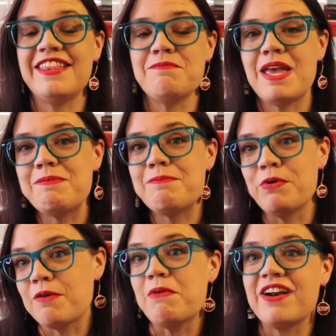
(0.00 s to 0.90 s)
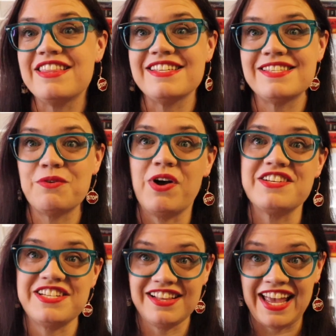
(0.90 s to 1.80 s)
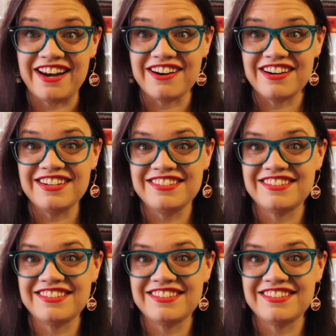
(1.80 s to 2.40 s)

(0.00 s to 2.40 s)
then maybe bookmark this and watch it later.